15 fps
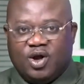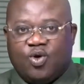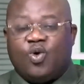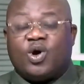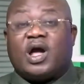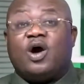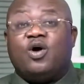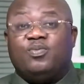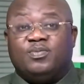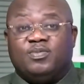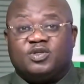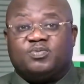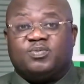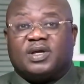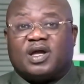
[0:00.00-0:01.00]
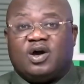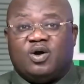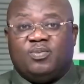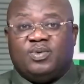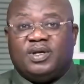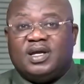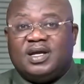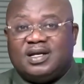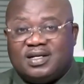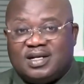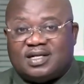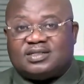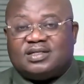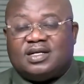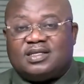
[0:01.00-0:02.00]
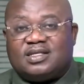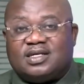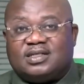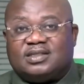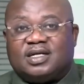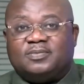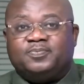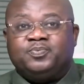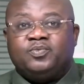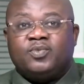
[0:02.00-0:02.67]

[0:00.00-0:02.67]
or can be Miss McCannaby, National Theatre.